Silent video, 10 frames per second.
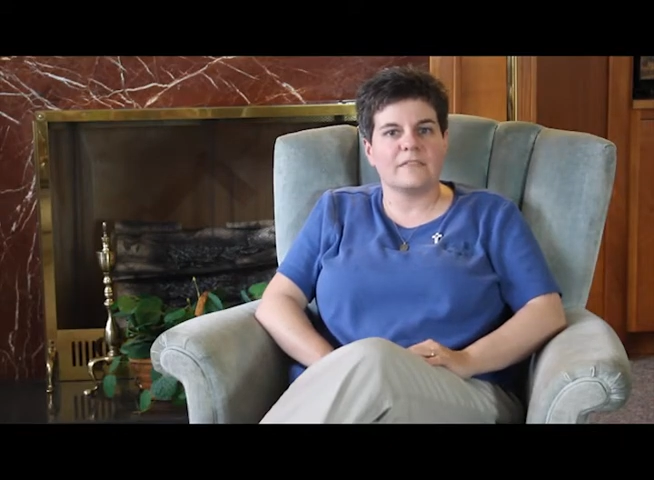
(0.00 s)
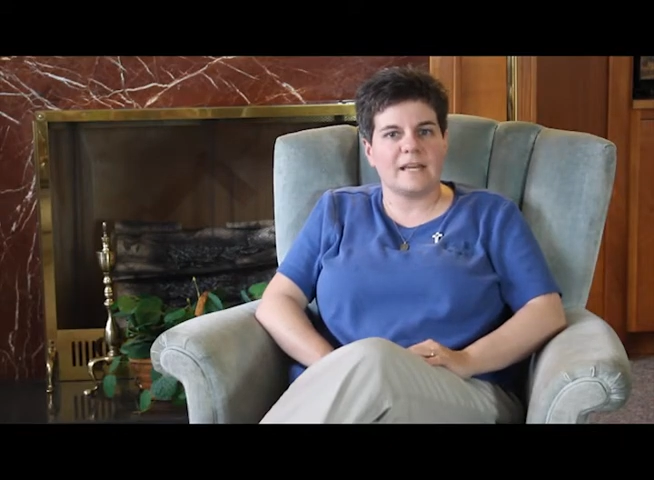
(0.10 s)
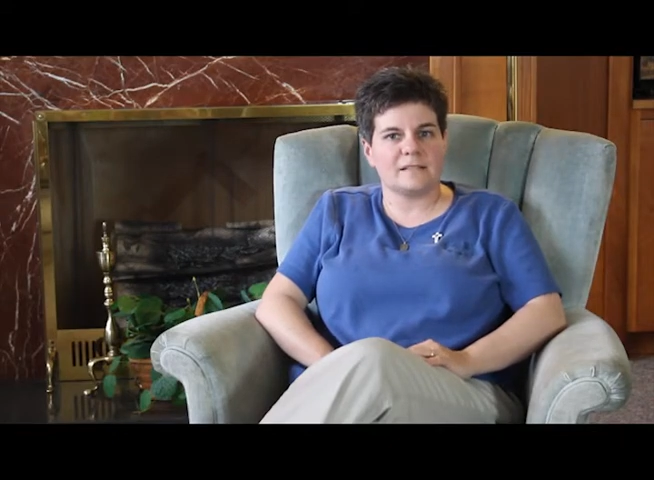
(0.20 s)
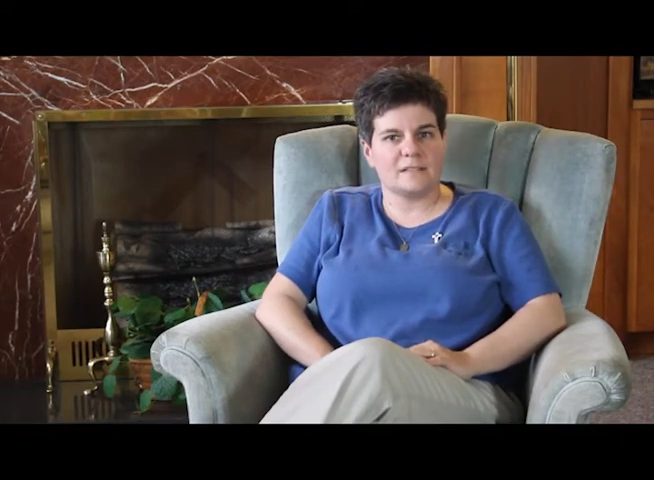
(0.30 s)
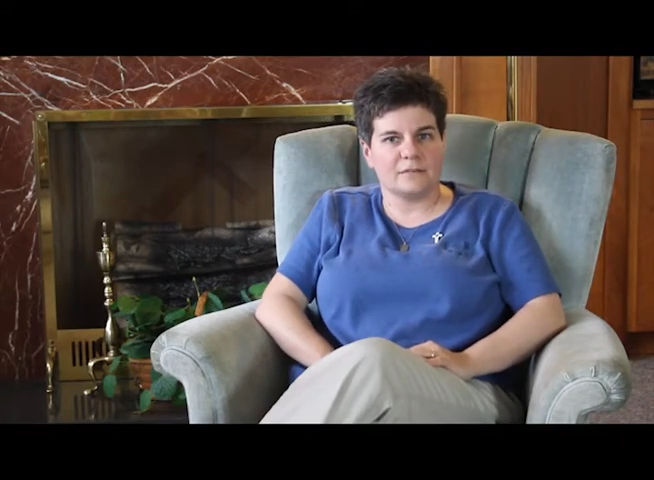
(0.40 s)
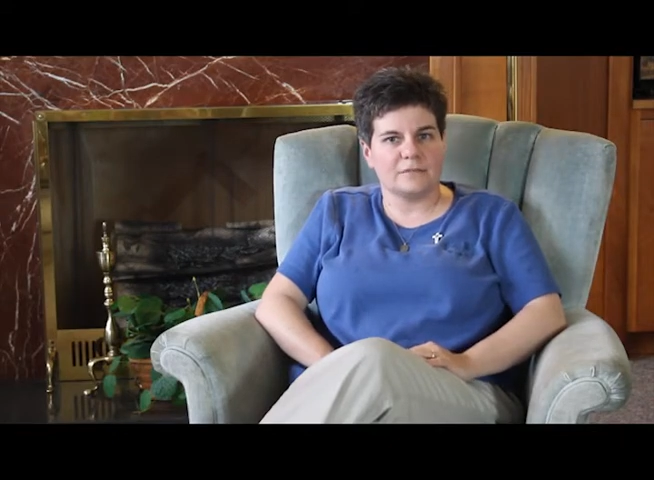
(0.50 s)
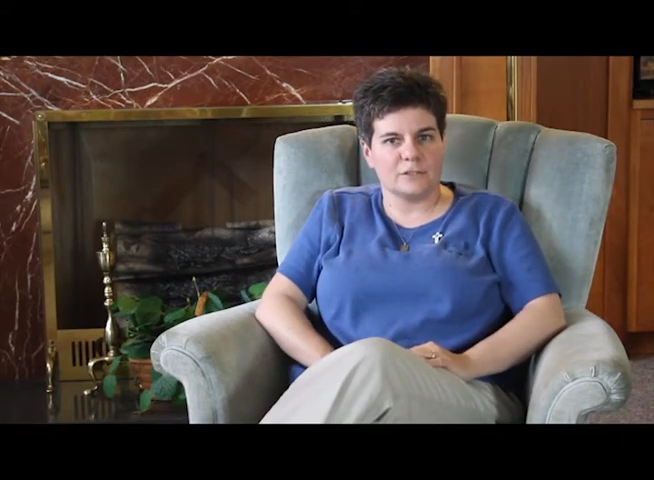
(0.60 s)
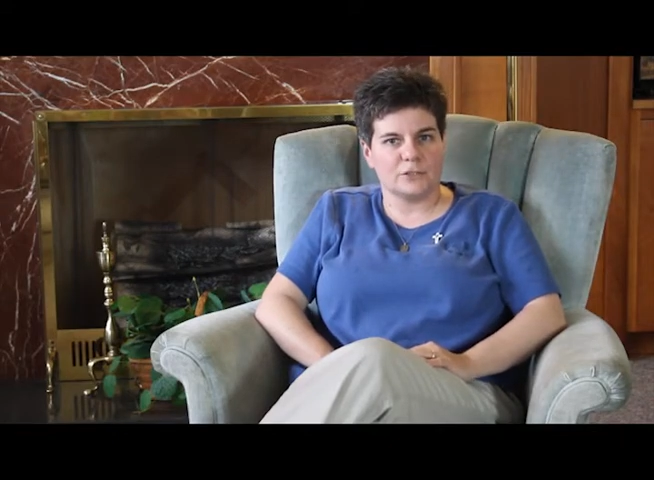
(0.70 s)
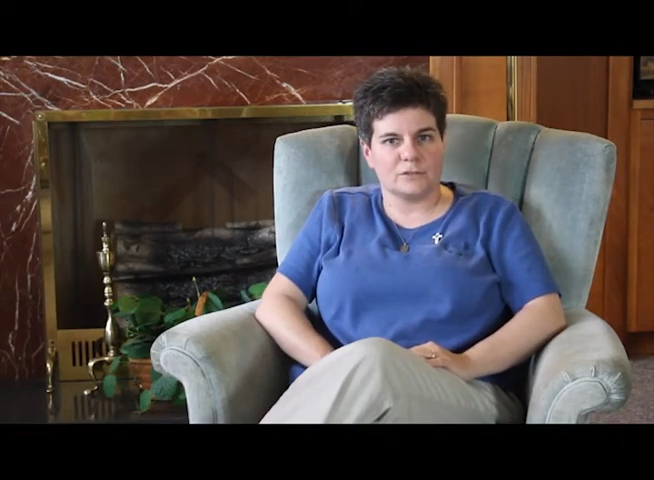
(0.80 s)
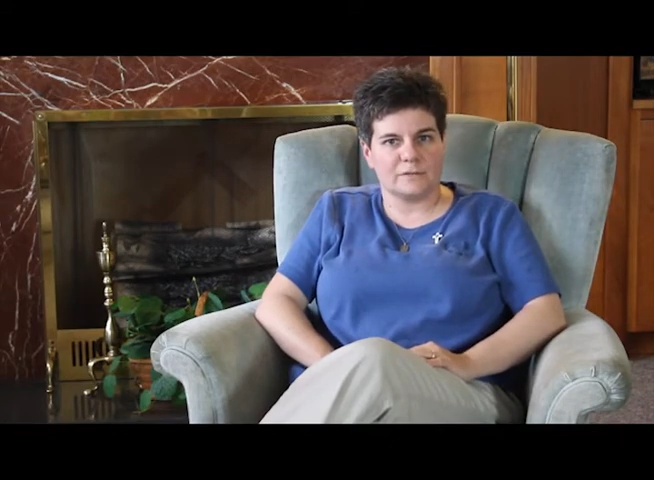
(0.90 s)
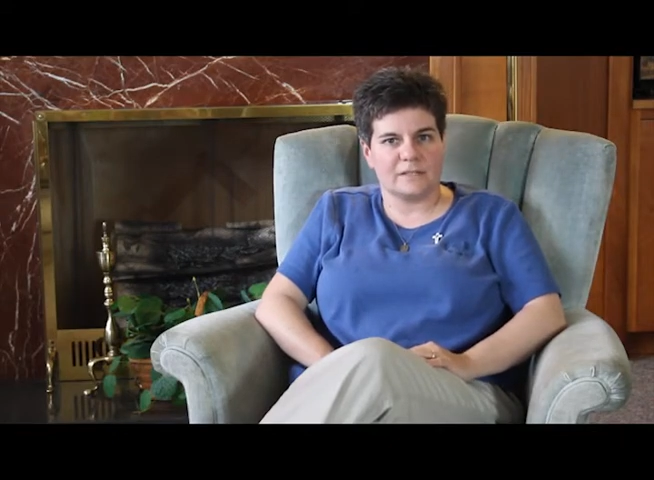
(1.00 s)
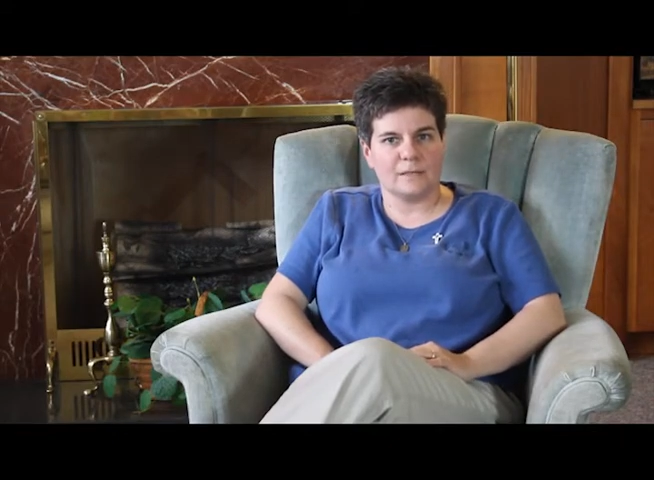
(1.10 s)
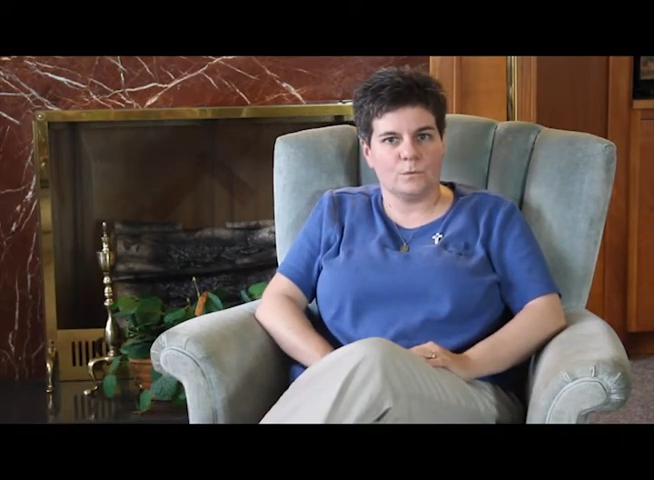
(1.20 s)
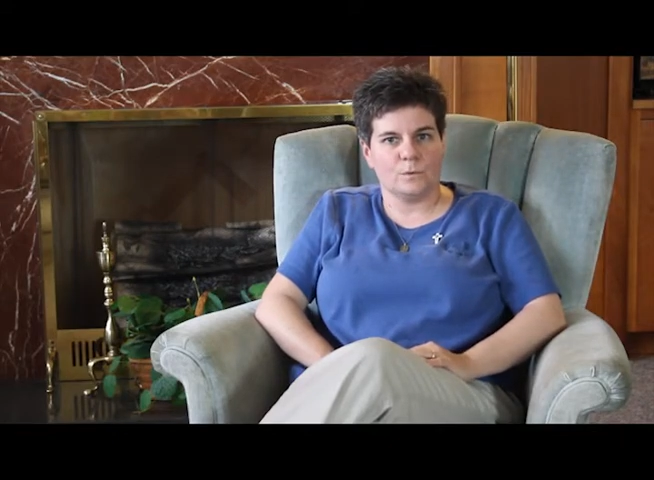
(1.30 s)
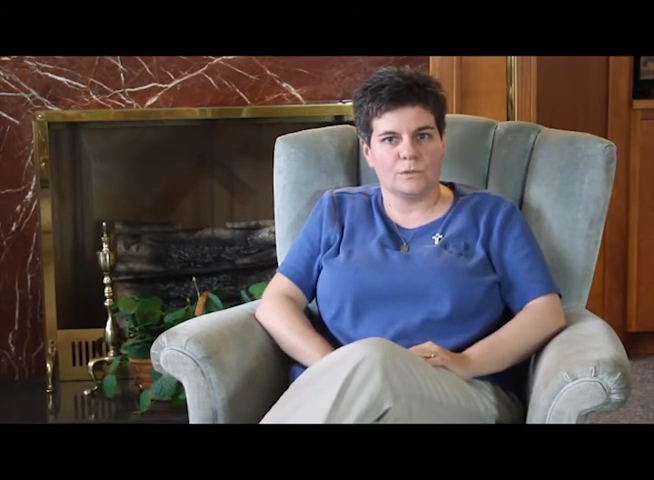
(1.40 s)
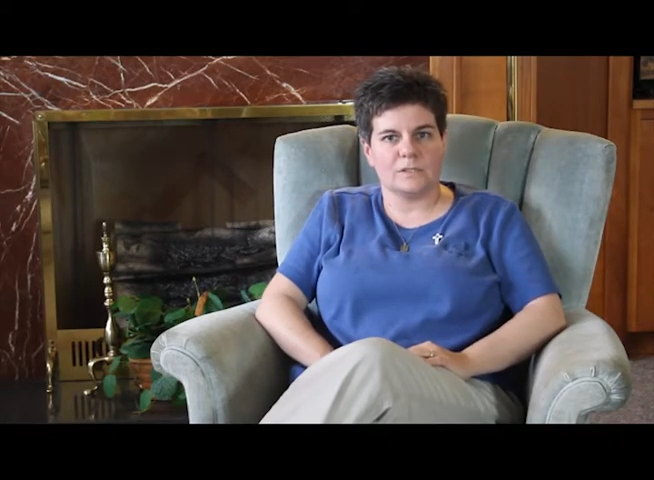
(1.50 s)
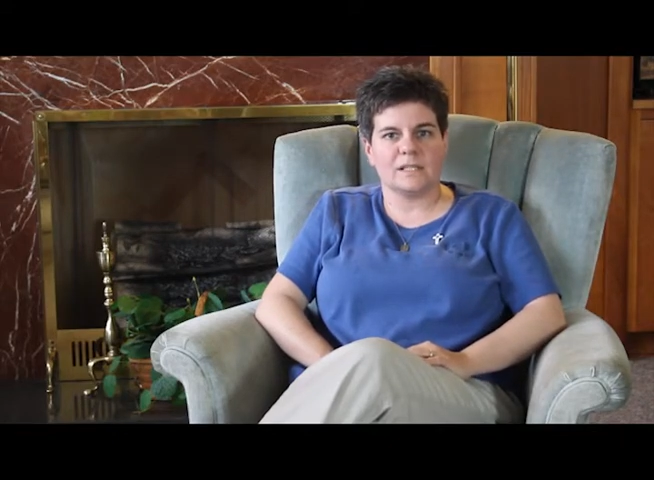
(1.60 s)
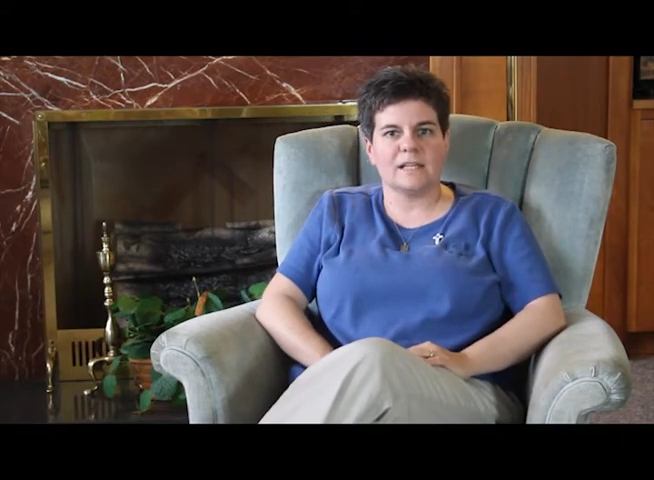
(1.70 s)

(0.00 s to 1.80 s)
that definition of that word.